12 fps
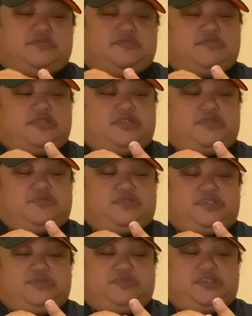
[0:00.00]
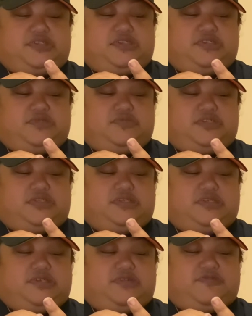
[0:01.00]
be a little something to do with
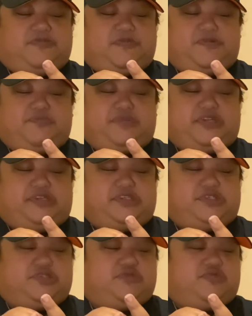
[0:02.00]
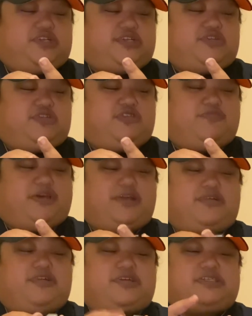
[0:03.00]
it or if it would manage the recoil
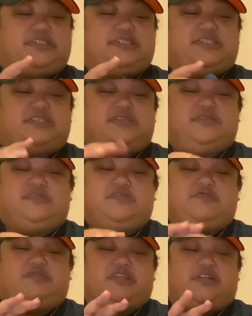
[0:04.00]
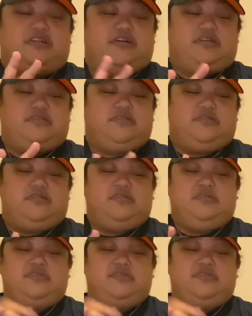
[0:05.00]
better because then with the longer